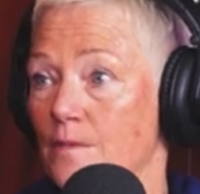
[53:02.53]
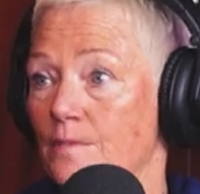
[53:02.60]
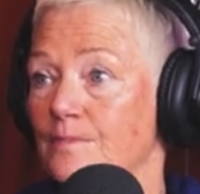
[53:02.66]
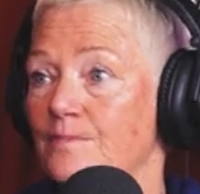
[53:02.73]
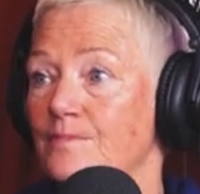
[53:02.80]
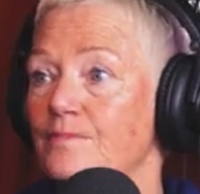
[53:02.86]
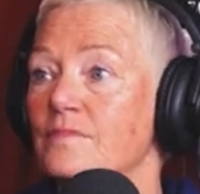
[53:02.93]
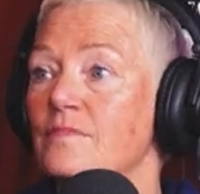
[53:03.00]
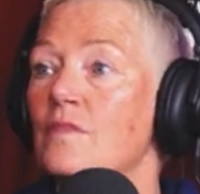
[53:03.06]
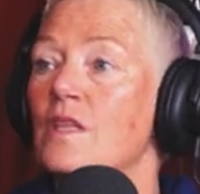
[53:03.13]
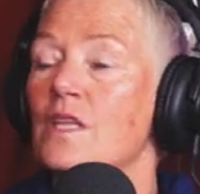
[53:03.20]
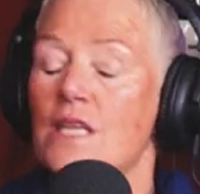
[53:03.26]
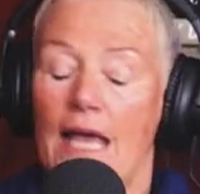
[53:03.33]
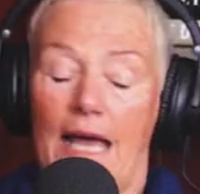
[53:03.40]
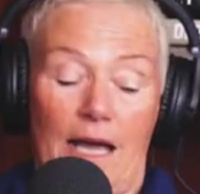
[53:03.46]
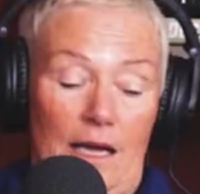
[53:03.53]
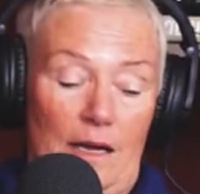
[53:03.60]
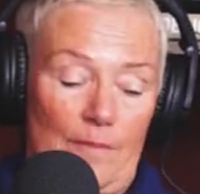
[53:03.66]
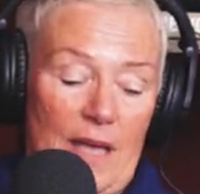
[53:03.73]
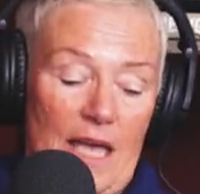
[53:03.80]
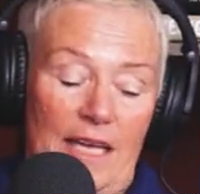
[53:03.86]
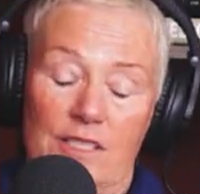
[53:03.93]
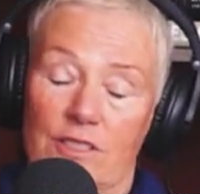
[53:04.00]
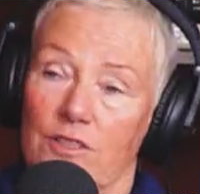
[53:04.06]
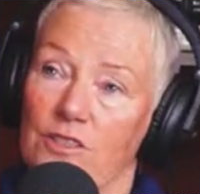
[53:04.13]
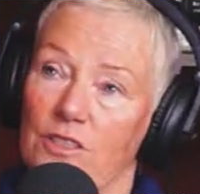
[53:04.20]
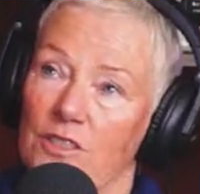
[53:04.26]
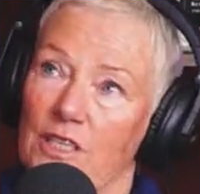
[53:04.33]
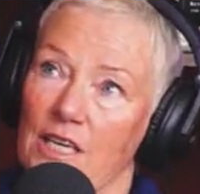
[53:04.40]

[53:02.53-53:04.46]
Yeah. Um, and